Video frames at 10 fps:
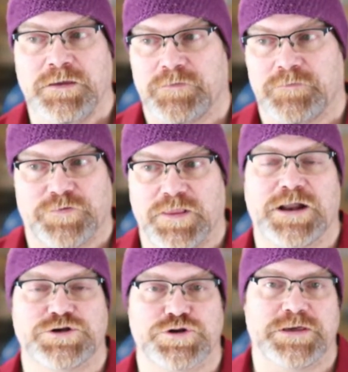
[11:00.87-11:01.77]
for
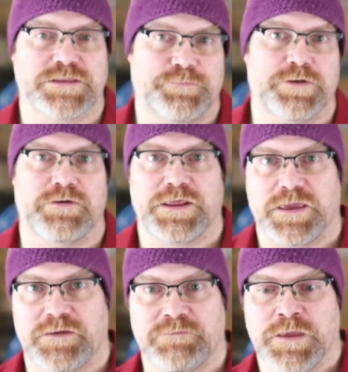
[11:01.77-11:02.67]
lot
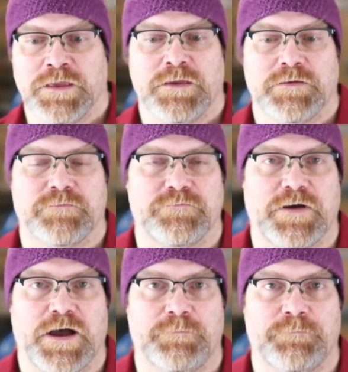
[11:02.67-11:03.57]
traceability,
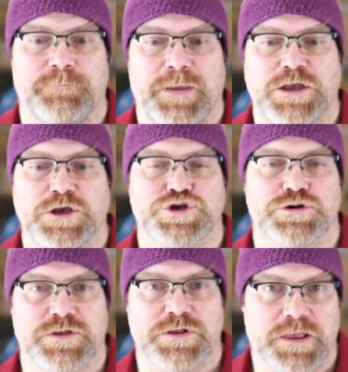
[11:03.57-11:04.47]
making
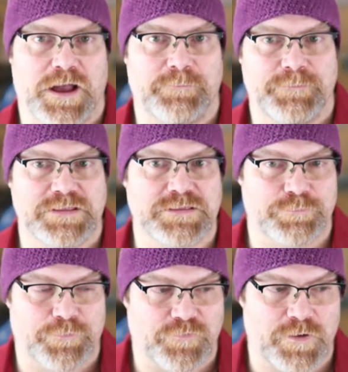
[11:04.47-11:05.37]
sure the lot meets the
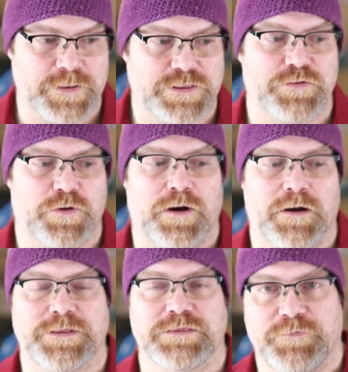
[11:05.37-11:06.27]
performance
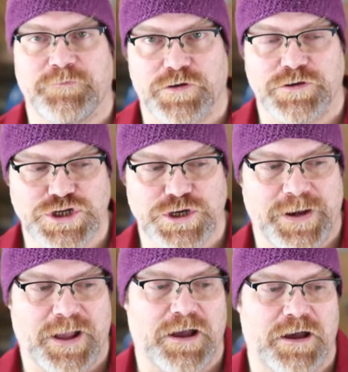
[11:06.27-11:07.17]
requirements before you ship
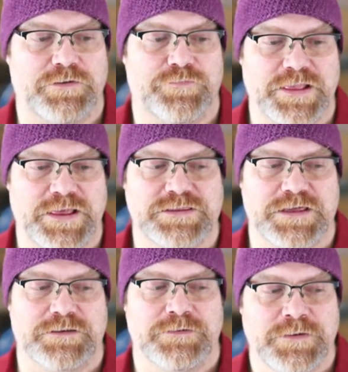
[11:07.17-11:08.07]
it out and release
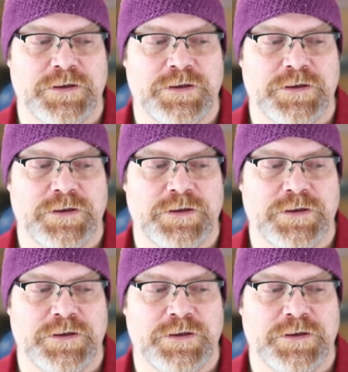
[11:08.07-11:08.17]
it.